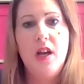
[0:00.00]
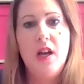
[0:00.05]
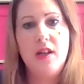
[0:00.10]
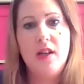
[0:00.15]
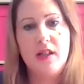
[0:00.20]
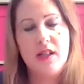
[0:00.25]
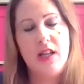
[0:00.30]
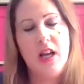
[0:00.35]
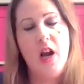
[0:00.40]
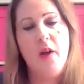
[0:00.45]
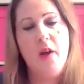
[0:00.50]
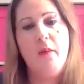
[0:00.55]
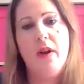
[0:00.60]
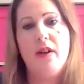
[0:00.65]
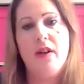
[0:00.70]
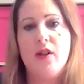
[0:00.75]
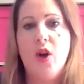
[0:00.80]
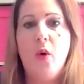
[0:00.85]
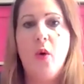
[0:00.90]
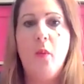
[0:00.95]
As time
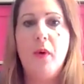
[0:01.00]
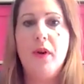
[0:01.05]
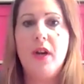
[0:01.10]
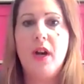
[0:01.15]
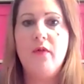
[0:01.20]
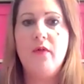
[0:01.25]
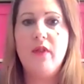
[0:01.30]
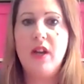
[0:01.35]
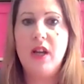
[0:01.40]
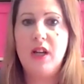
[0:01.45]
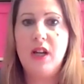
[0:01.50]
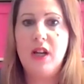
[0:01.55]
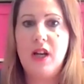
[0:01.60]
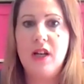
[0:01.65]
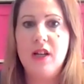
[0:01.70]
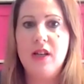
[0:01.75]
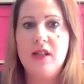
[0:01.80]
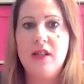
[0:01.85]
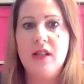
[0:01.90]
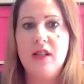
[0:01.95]
went on, when I
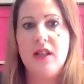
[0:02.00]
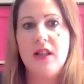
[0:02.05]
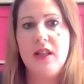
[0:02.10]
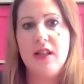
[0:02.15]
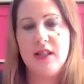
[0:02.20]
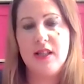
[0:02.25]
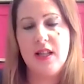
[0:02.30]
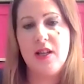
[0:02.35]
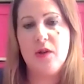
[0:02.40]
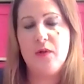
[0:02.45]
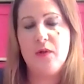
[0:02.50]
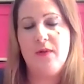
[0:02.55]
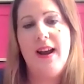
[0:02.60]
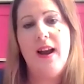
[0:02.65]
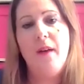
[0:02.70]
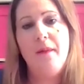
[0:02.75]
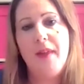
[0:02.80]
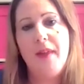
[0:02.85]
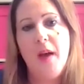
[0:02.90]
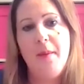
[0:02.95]
realised that these things are
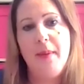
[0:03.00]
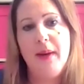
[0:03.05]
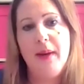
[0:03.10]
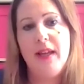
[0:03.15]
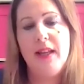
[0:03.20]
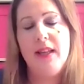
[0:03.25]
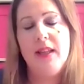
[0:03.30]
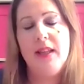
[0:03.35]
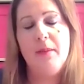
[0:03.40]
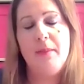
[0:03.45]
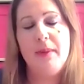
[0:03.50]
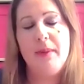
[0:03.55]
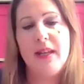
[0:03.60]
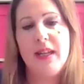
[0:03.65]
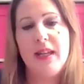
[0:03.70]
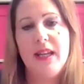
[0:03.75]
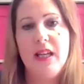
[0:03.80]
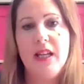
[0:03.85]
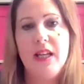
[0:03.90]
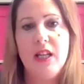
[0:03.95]
out there, but in the
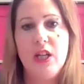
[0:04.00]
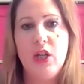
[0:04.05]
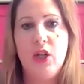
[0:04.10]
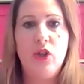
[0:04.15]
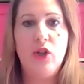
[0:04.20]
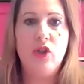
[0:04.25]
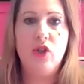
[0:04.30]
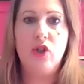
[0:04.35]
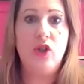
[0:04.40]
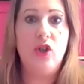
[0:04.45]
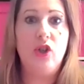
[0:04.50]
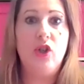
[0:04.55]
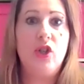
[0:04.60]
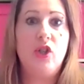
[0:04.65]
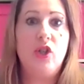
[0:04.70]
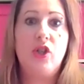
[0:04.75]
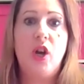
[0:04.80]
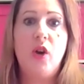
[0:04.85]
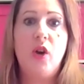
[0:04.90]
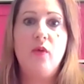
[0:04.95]
beginning you
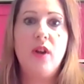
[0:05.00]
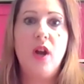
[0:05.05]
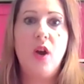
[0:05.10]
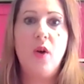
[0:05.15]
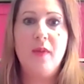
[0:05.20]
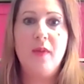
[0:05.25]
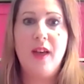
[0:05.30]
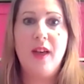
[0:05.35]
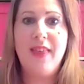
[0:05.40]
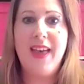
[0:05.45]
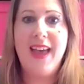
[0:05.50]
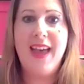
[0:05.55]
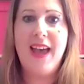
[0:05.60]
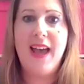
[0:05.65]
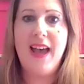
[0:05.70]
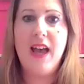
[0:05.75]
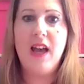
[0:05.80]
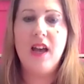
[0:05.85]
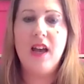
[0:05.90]
just don't know they're there.